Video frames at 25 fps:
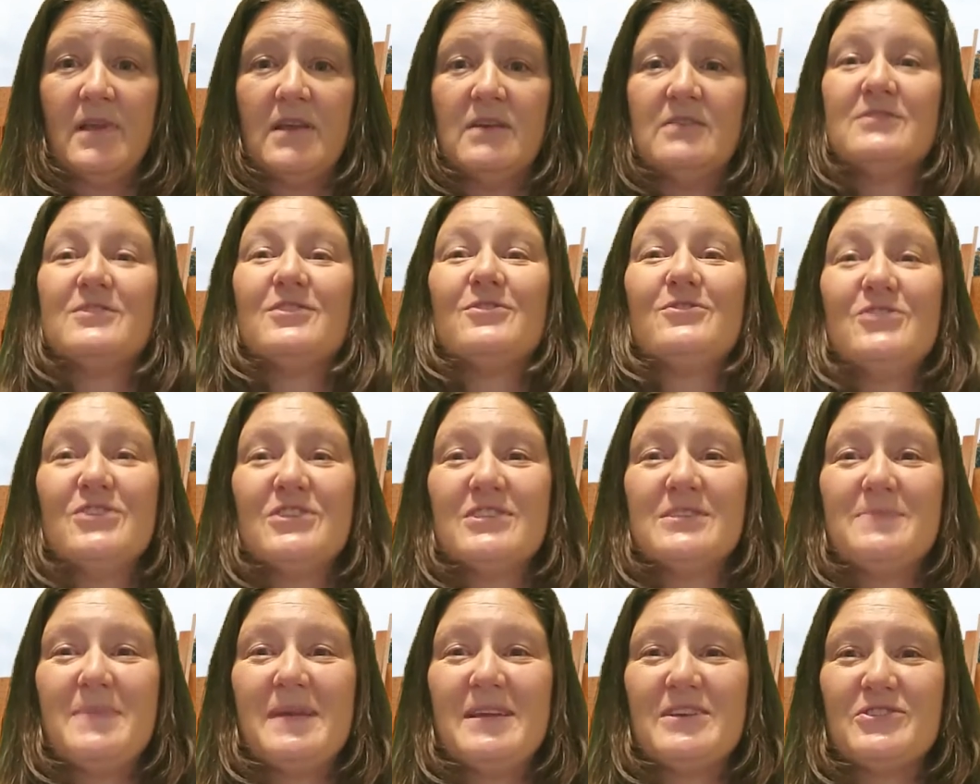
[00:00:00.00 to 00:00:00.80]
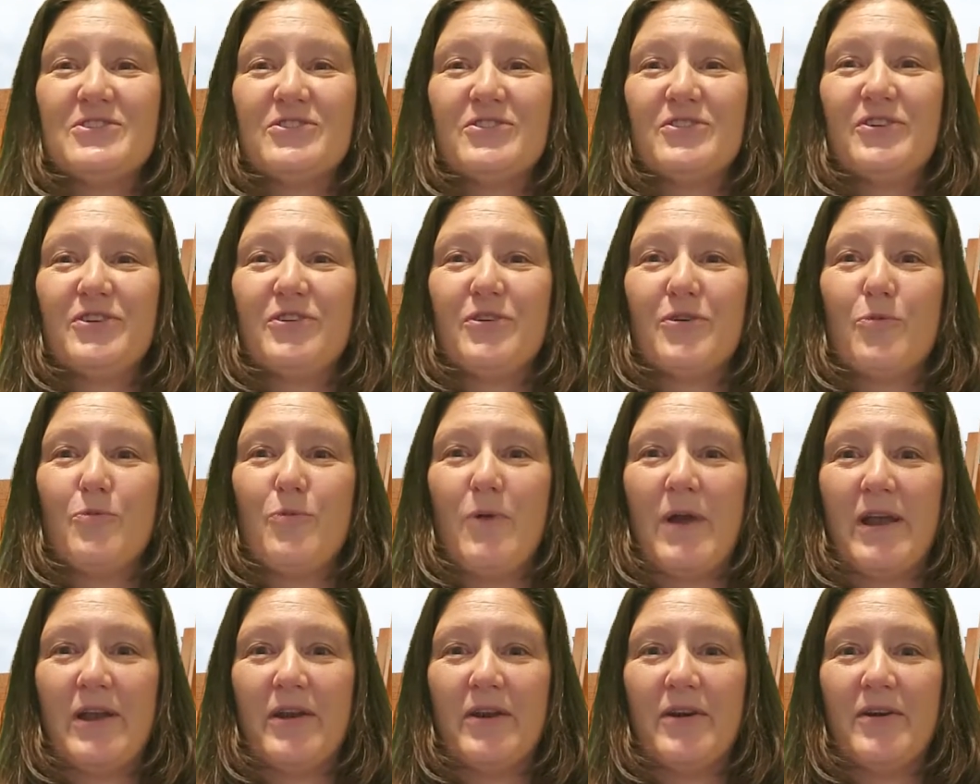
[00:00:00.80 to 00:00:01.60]
So just make sure you're
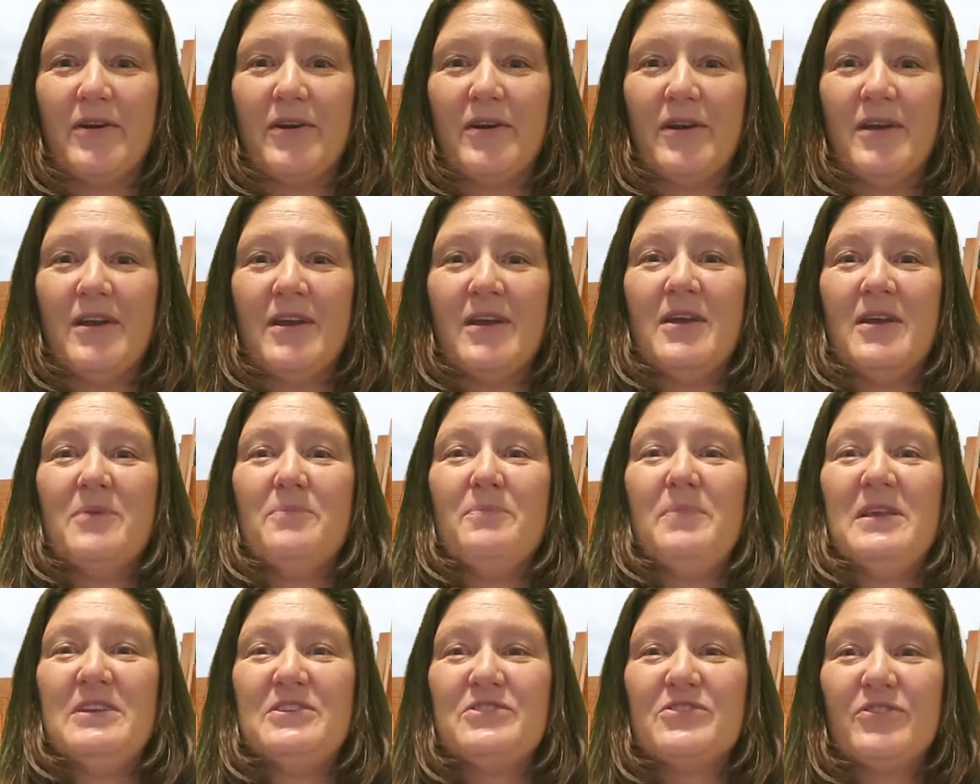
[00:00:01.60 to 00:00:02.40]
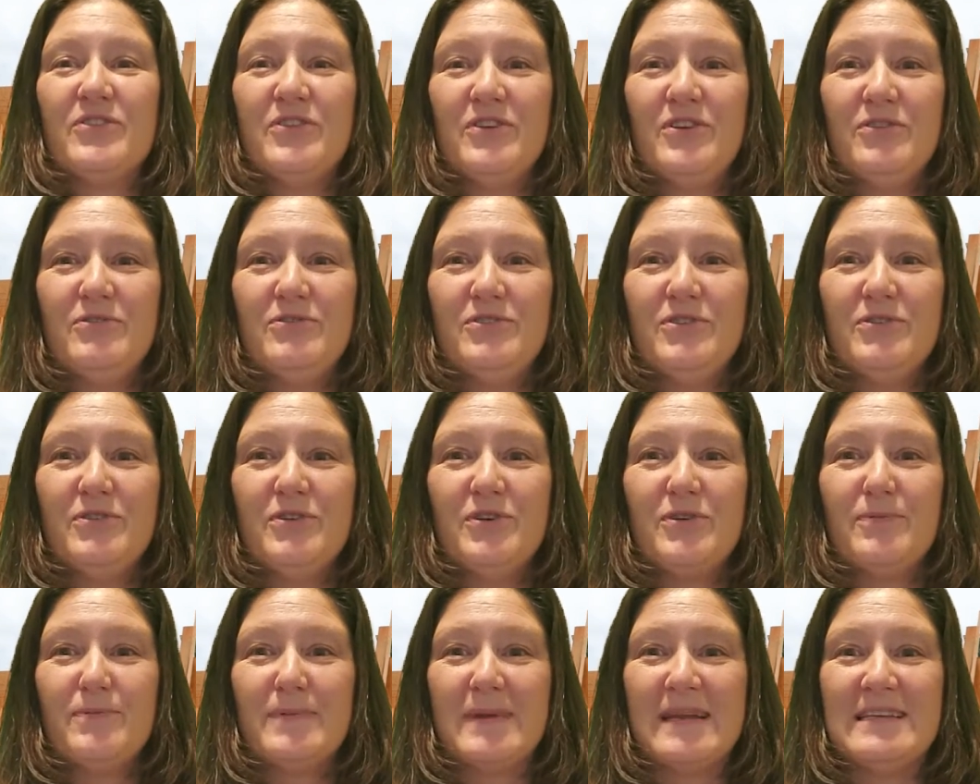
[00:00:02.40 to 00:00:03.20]
aware. Be sure you do
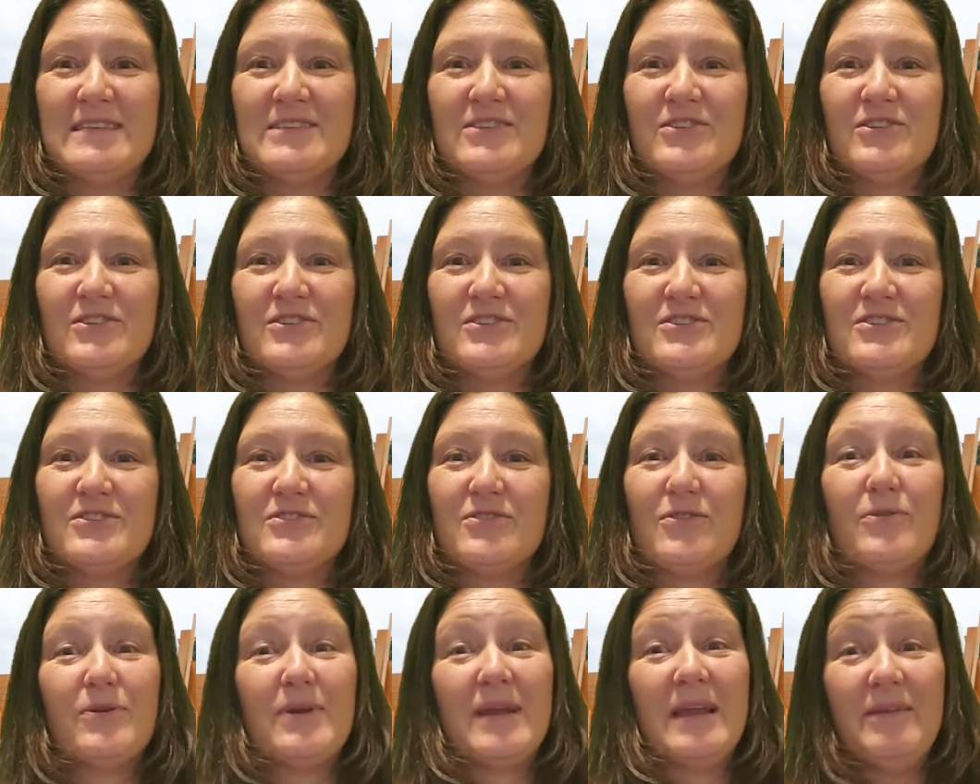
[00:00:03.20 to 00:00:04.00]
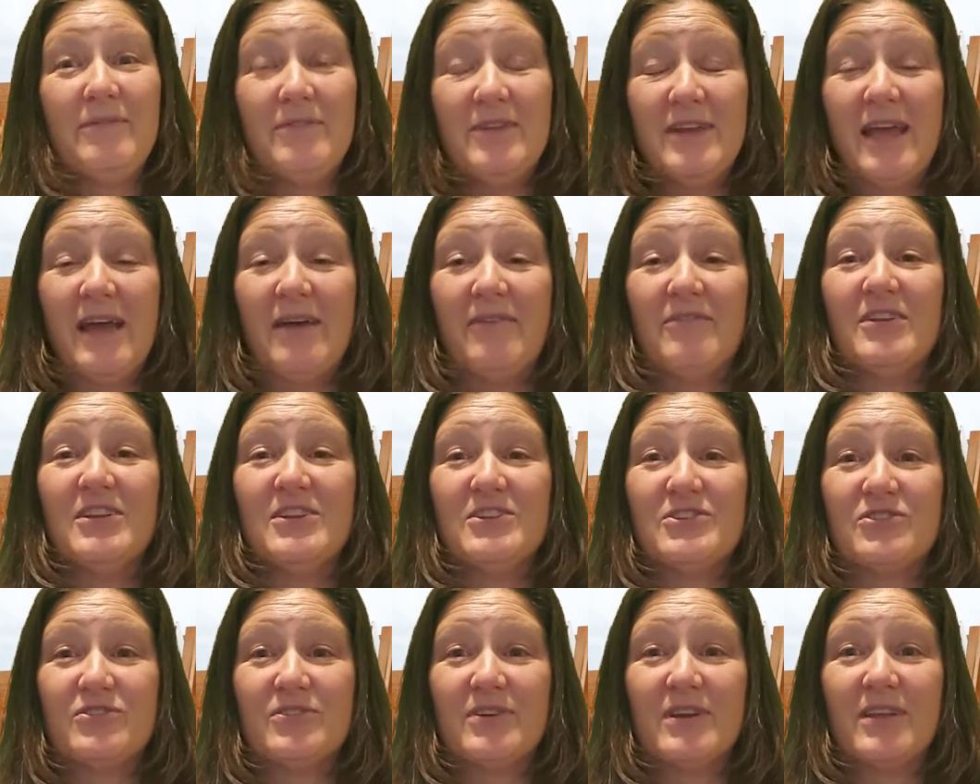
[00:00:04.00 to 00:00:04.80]
your research or even have an
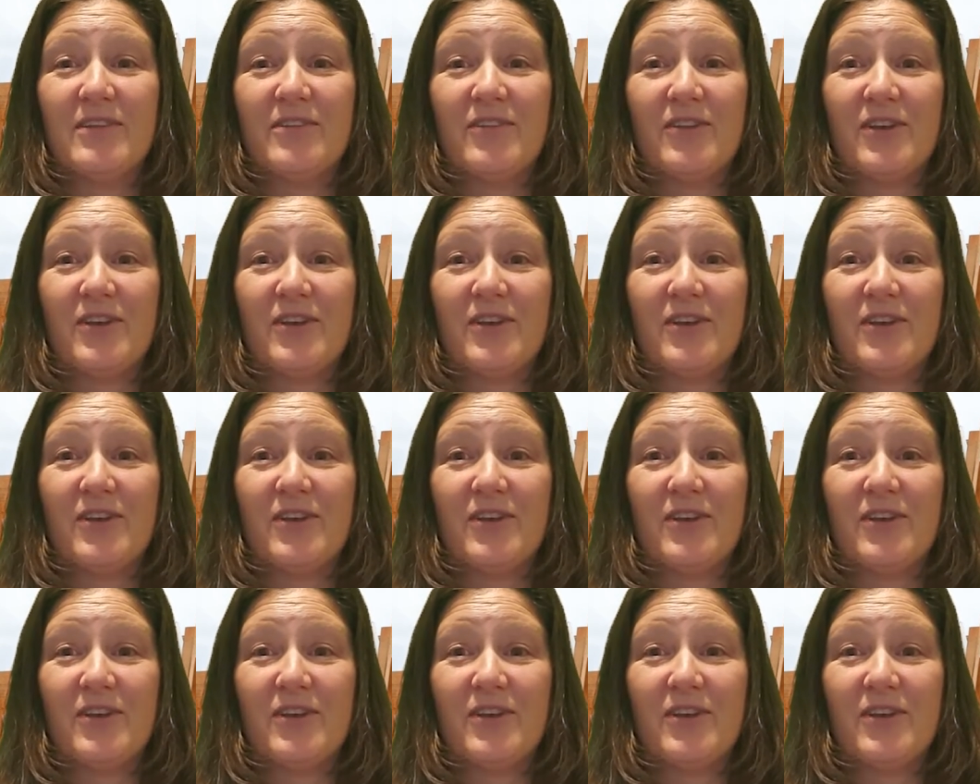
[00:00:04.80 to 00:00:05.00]
attorney